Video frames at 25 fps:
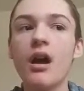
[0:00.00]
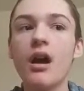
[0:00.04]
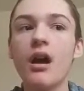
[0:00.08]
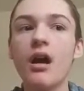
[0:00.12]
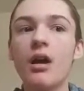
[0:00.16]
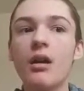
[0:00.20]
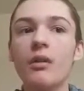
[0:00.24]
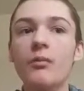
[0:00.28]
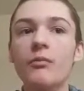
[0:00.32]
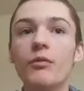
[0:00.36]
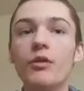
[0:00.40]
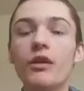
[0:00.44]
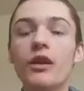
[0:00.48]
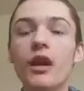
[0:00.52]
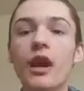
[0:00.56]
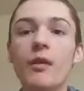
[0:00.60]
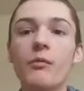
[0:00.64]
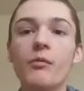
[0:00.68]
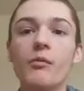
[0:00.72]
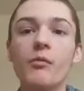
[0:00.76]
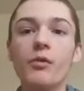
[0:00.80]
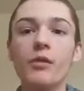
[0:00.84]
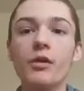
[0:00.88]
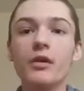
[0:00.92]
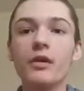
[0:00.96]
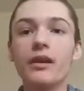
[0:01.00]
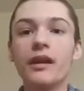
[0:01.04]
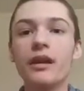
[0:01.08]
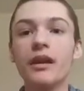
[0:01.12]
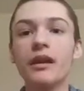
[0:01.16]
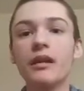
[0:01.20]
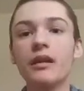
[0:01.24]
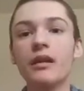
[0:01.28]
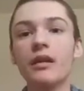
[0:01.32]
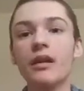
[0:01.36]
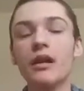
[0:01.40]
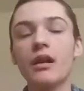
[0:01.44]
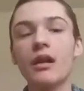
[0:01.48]
Um, when I'm
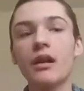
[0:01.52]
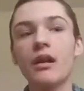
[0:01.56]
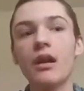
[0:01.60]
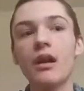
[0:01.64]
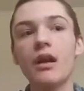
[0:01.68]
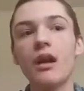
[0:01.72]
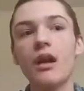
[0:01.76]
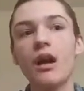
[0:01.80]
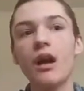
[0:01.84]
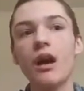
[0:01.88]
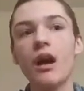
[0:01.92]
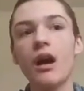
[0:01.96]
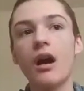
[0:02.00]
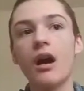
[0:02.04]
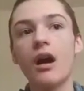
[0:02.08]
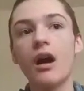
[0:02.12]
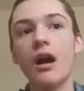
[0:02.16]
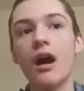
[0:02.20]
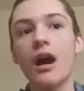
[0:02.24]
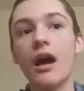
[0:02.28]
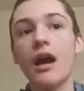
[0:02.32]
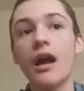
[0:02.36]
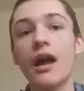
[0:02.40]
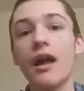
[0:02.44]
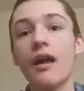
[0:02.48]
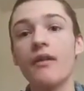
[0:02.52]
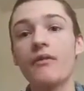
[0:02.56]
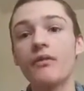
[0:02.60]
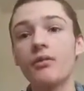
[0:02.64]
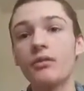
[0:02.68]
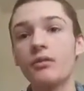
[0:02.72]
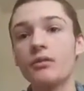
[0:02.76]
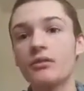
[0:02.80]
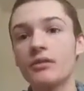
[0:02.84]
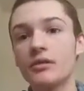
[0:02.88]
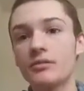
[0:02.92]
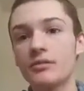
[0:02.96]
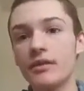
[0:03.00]
working, uh, I have
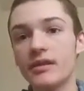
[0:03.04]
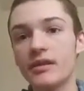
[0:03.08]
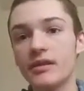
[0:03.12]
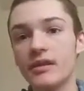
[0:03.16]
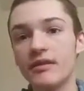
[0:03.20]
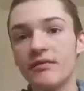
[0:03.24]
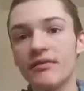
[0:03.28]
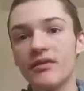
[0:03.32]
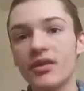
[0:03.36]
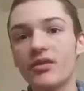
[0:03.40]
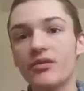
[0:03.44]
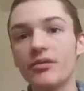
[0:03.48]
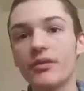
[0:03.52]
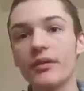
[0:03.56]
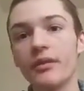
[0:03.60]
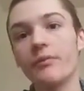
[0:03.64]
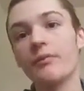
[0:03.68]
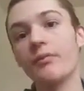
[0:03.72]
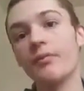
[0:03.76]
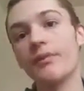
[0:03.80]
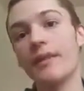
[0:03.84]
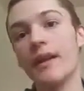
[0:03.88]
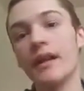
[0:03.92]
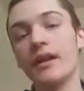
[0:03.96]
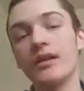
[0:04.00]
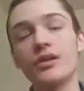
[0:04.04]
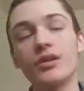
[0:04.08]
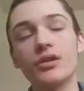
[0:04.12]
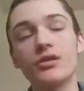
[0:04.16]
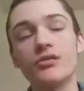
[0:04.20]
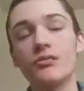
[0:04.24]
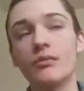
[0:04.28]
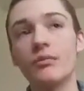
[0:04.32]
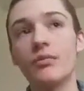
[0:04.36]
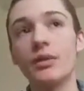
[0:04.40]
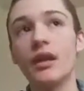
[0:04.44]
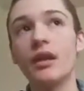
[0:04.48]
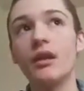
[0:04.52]
one specific rib that
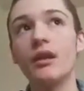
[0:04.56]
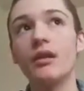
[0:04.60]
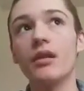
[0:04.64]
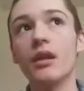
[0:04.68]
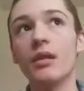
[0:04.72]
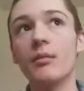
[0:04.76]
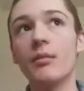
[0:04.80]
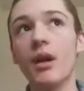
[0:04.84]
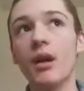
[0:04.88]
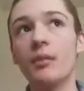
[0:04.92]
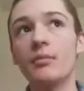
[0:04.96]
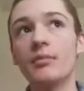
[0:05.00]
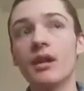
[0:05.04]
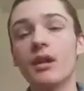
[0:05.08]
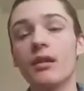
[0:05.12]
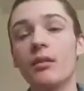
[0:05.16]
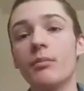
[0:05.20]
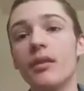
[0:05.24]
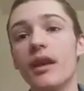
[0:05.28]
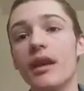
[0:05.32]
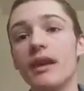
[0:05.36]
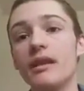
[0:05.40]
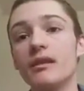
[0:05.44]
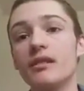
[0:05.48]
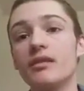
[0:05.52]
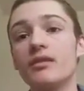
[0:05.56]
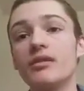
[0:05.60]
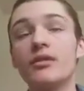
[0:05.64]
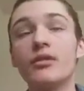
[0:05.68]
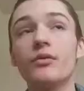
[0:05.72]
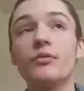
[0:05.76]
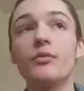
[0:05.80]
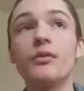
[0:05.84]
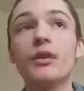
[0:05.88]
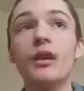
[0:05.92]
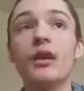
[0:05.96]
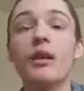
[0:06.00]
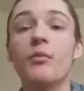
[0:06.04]
just repeatedly pops out of place, and so
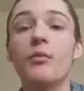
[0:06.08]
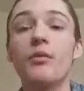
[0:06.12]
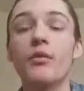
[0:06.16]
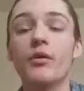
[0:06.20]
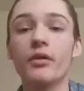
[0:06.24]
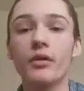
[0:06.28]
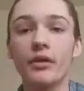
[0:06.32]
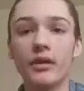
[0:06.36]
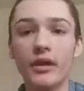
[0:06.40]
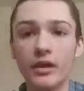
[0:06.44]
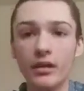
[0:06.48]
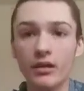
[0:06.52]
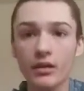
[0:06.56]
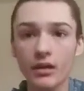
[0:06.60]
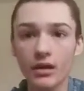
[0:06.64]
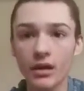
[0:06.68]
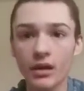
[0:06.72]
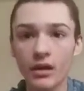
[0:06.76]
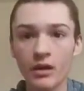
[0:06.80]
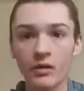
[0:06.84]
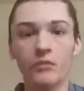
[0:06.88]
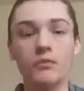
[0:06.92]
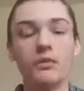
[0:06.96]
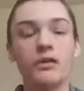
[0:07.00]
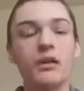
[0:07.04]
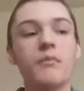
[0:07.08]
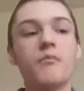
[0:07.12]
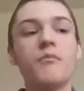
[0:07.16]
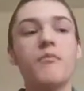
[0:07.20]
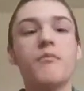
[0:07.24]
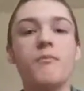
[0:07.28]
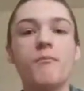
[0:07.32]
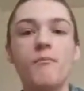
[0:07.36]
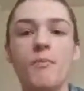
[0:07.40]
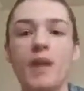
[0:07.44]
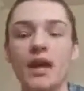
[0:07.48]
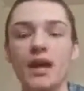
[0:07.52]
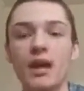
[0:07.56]
when I'm working, when
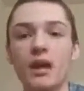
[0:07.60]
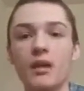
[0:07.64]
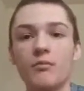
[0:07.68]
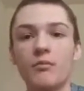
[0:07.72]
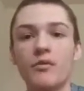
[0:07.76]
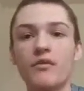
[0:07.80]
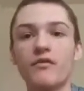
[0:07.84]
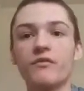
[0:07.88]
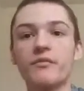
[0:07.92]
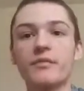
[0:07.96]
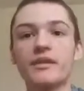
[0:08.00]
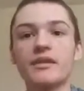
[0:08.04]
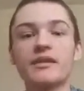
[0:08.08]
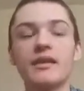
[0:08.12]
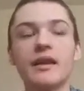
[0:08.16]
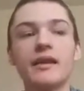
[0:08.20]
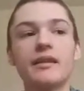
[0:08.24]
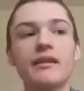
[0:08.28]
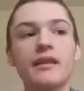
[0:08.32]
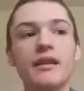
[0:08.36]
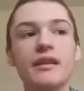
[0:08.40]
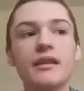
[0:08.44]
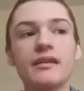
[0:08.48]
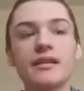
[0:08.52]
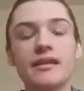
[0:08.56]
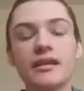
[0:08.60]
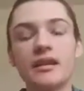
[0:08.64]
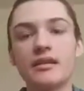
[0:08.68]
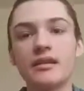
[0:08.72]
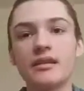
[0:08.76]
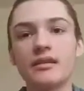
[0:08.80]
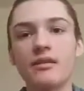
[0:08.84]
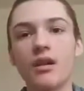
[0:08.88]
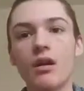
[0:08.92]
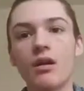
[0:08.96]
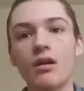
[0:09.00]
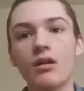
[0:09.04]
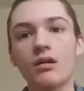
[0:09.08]
I'm making movements like this,
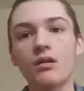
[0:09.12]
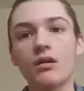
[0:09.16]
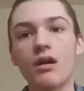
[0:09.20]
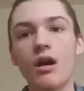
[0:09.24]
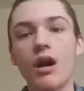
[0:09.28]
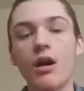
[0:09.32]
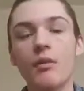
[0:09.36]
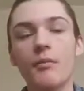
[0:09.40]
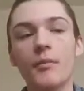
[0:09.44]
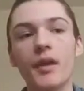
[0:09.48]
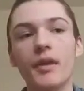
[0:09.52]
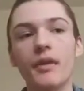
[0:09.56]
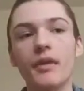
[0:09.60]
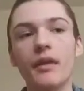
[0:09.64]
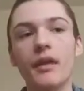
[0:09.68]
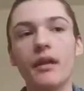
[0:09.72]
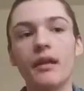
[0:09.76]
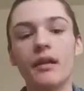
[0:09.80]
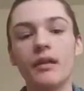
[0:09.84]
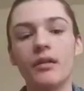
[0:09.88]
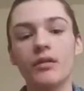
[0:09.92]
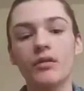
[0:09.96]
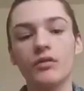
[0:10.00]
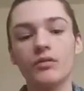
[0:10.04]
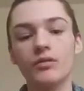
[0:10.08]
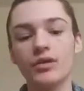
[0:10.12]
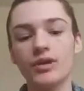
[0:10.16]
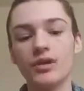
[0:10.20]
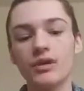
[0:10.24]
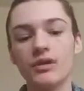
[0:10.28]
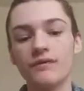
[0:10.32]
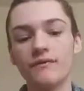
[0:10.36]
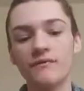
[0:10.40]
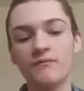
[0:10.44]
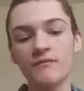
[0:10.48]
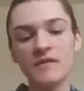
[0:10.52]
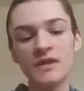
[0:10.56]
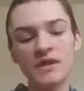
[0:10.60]
it's not uncommon that it'll
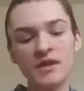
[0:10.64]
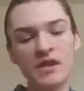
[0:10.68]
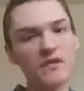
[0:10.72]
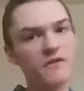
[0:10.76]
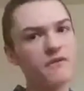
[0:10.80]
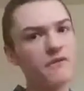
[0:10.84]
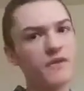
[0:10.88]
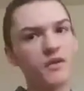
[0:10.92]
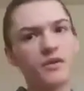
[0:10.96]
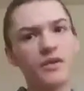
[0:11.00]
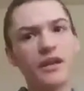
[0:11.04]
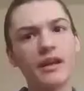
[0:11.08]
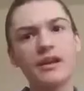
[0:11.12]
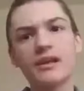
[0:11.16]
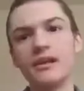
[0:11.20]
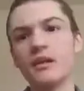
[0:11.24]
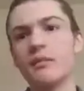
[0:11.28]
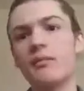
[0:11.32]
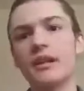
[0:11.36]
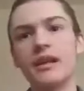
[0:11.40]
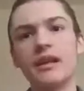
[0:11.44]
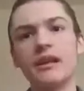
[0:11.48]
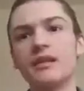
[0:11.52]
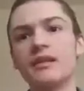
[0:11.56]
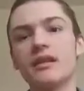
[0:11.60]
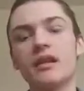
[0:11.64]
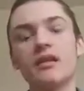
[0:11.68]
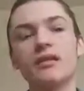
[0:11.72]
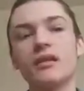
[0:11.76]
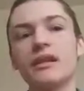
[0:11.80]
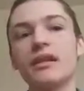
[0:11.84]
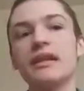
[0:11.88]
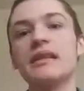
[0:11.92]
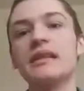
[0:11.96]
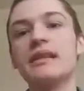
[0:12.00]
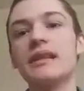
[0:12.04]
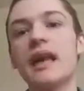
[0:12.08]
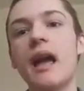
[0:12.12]
just feel like somebody
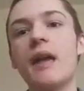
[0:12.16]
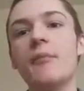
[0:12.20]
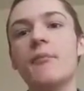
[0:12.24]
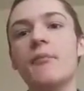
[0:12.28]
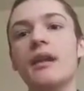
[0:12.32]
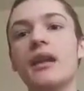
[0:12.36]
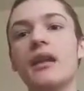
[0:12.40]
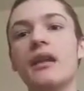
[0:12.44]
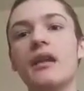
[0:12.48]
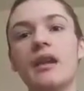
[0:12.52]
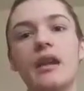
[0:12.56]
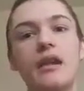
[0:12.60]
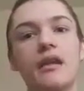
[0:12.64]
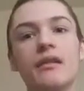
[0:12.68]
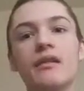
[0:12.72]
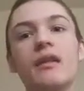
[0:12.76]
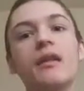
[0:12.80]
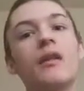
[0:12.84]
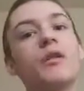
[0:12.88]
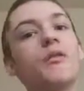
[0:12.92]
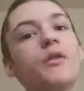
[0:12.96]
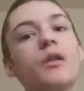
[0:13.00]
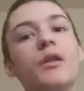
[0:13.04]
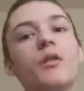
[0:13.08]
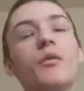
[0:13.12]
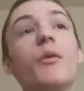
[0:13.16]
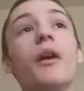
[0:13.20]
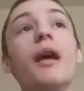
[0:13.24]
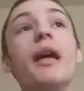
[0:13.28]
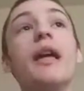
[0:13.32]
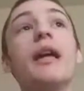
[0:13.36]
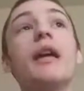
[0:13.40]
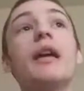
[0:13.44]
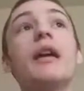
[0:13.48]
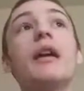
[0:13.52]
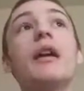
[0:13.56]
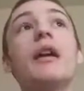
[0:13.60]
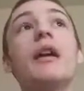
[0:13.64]
suddenly stabbed me and then it went
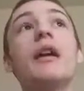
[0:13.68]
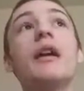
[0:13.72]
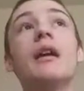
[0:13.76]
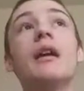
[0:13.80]
away.